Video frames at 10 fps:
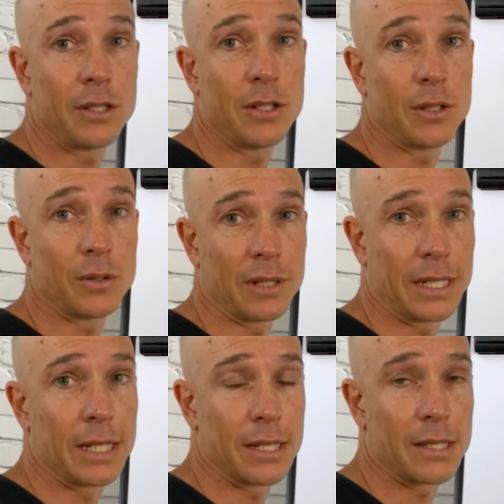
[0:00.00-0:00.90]
to do
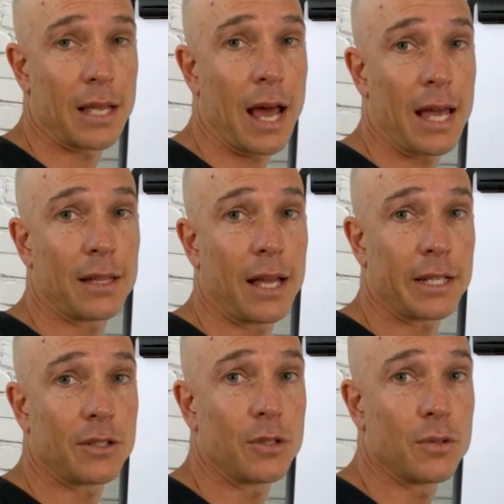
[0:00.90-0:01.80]
is I
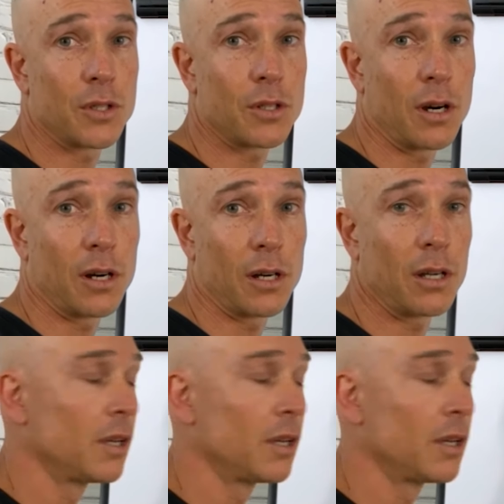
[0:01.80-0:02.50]
like to start